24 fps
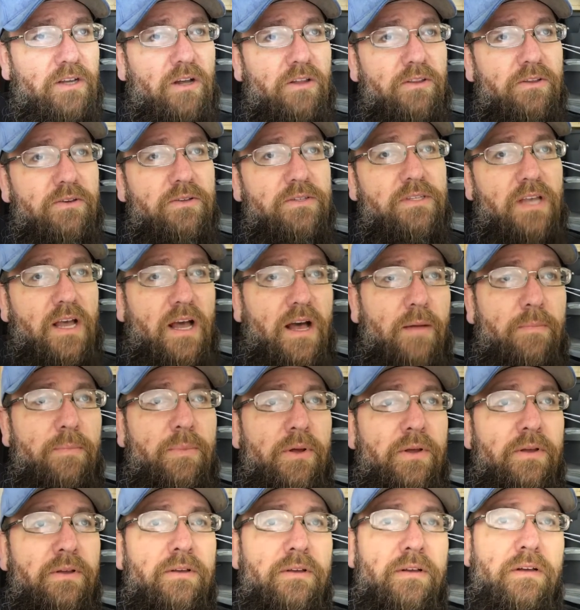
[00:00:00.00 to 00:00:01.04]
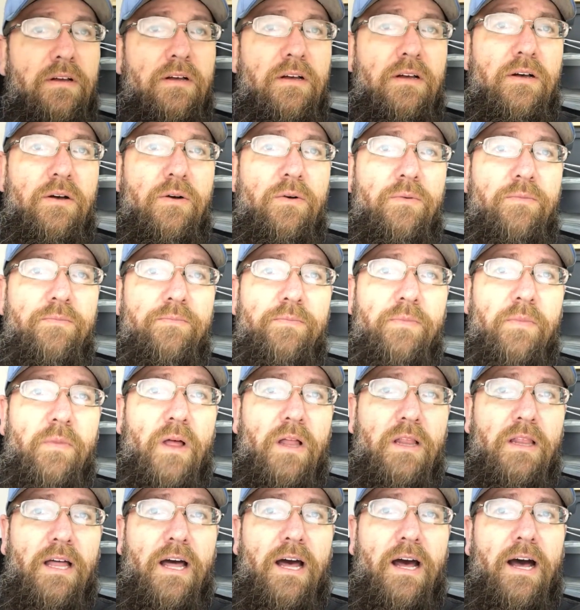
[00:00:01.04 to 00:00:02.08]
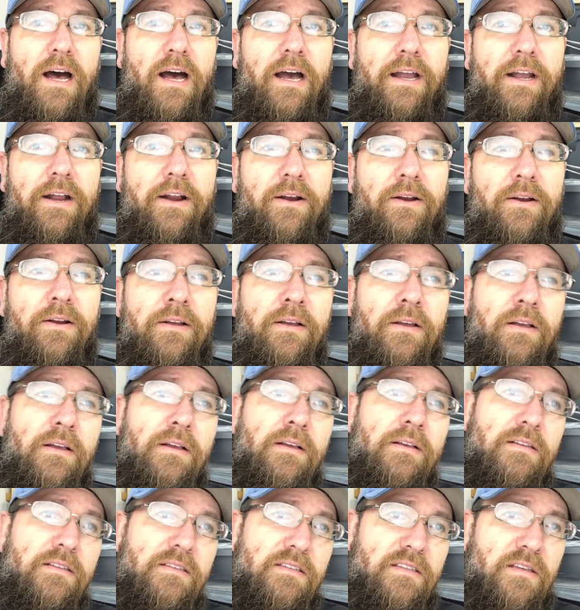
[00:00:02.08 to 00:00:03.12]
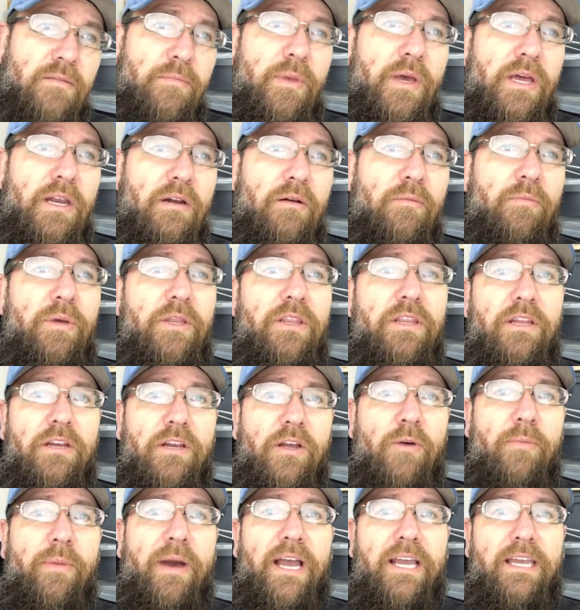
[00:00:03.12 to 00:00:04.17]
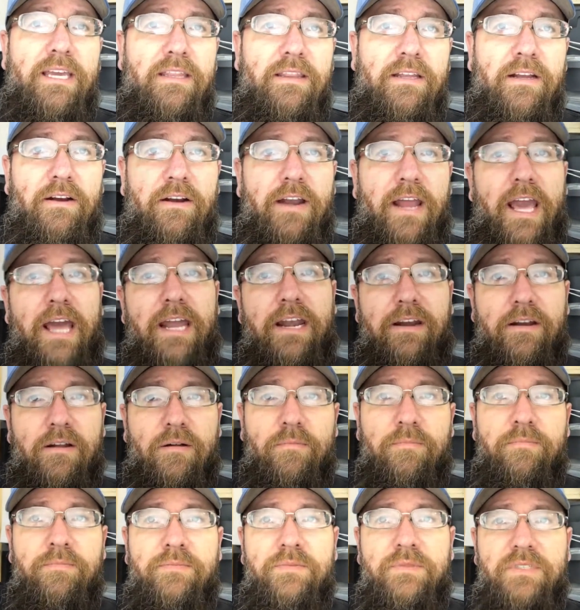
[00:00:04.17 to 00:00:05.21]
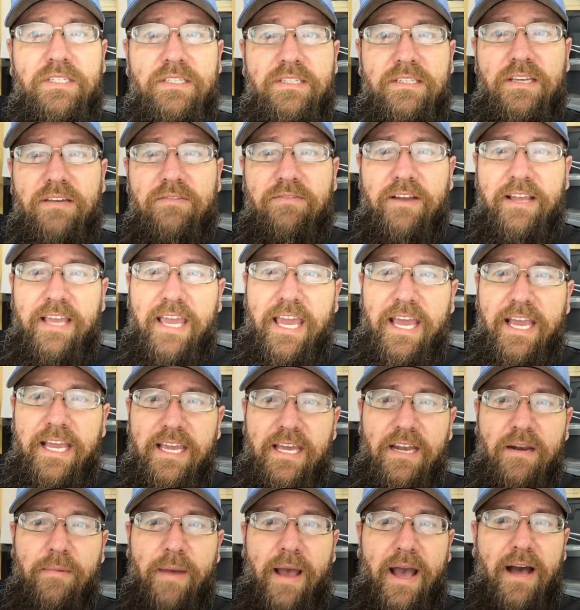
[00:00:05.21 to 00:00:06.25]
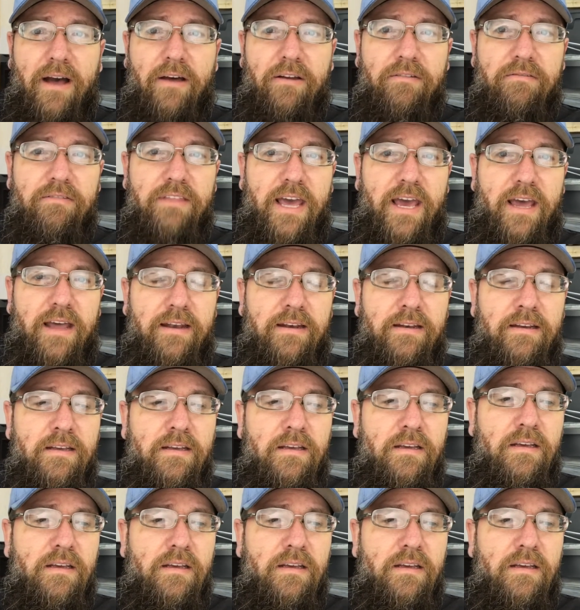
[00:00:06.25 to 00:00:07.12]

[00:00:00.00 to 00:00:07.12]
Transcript: all those up a lot higher, submit them, and then go back in there and edit them to see if I can't get them out of that